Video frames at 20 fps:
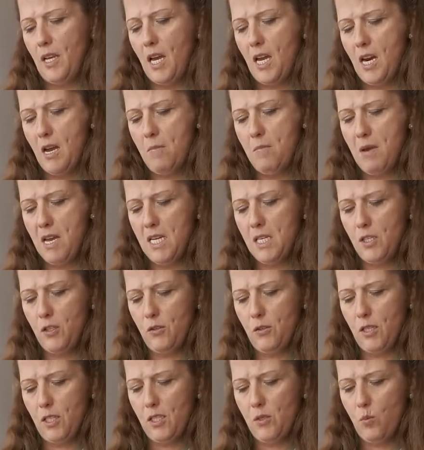And I may
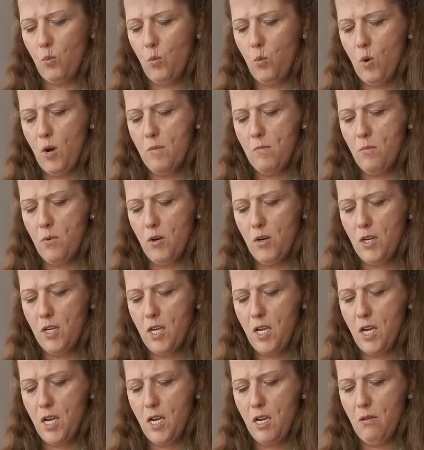do this one more
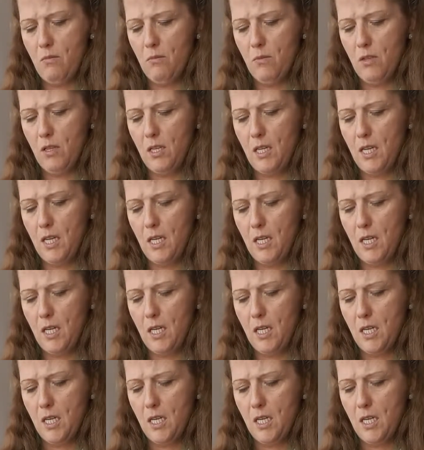time later.